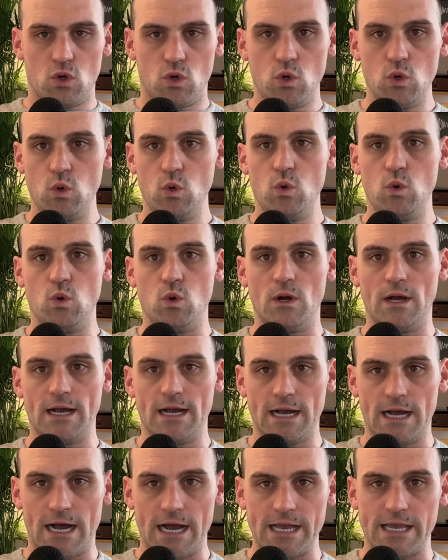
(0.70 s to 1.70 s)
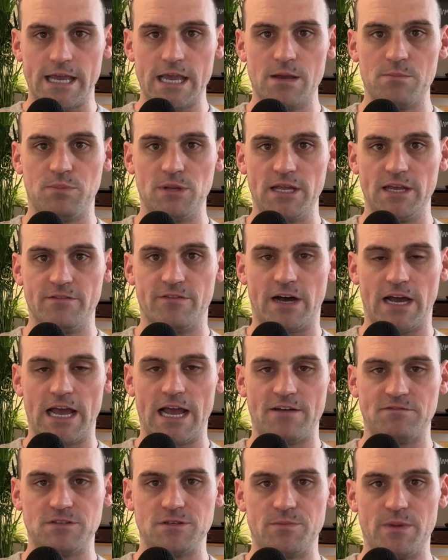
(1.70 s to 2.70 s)
Whew, I can't believe I
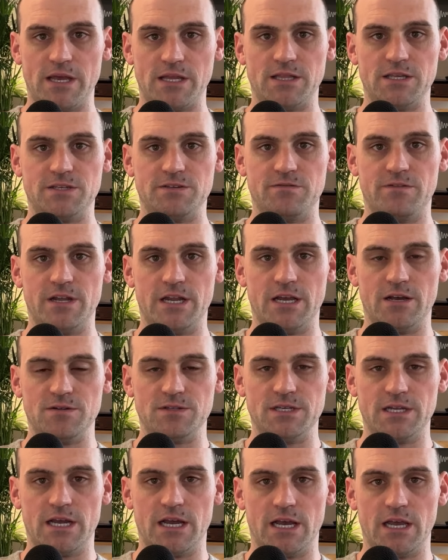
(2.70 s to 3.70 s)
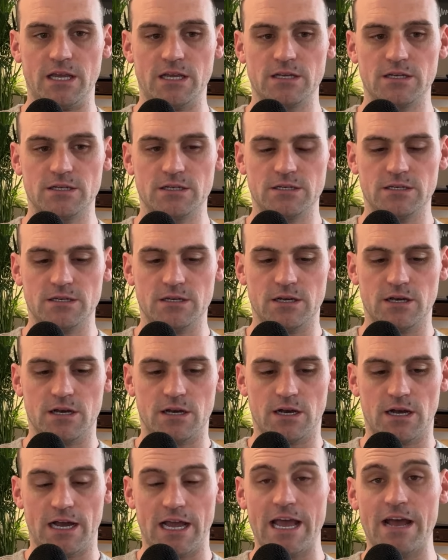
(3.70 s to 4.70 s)
have to make this video today.
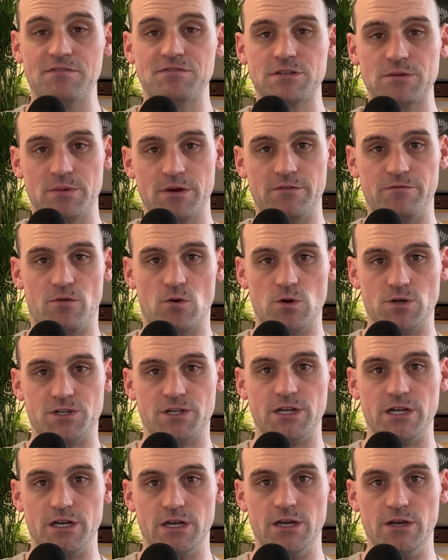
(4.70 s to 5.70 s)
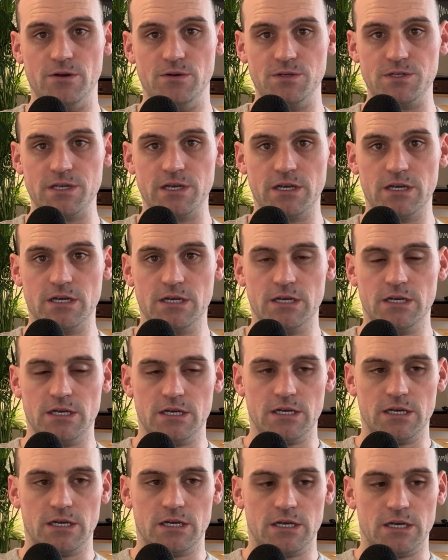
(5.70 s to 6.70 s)
I have some unfortunate news.
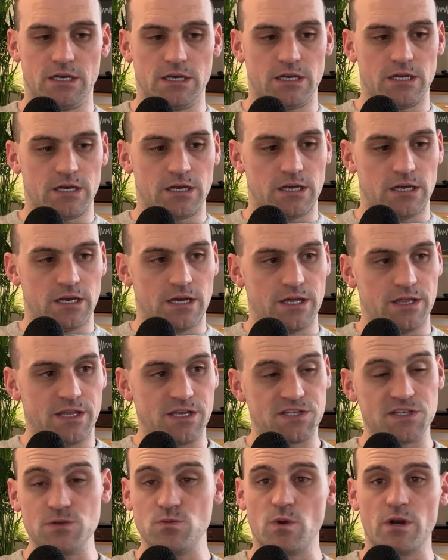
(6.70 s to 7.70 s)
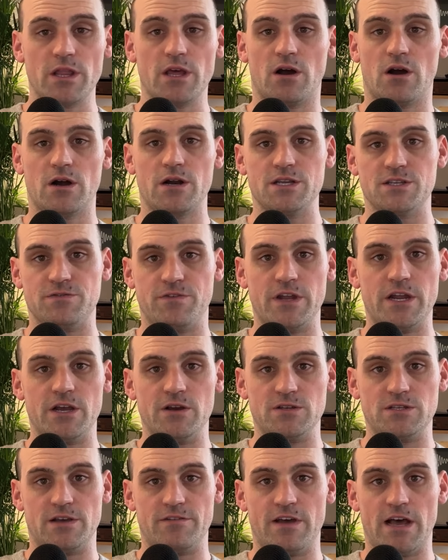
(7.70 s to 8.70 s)
This is one of the hardest
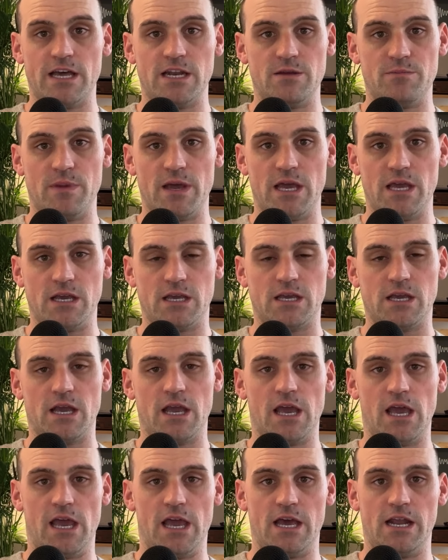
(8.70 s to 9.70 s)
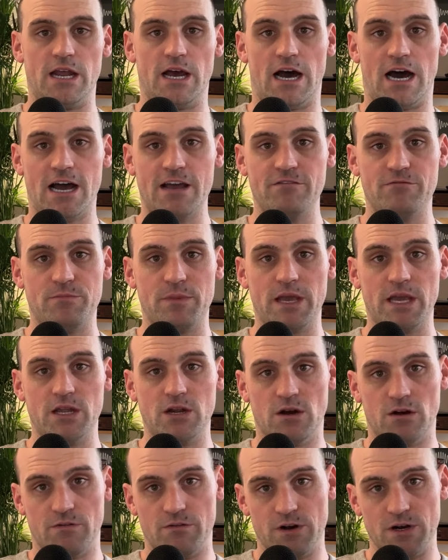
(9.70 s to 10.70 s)
videos I've had to make, and I've made
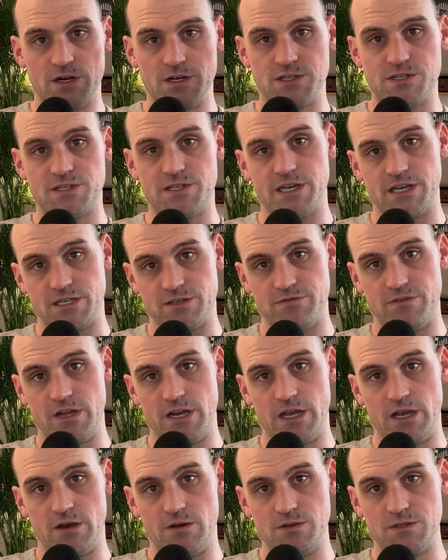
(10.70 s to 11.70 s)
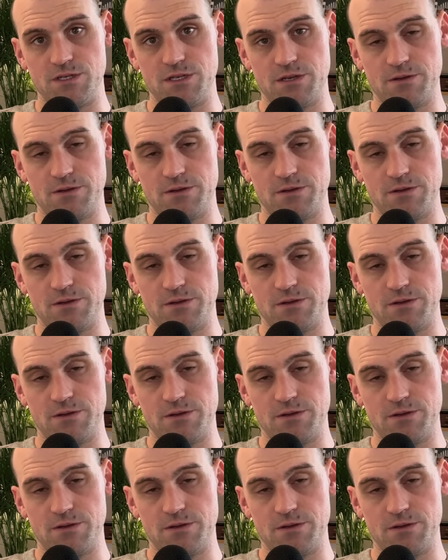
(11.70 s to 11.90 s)
over 6 videos.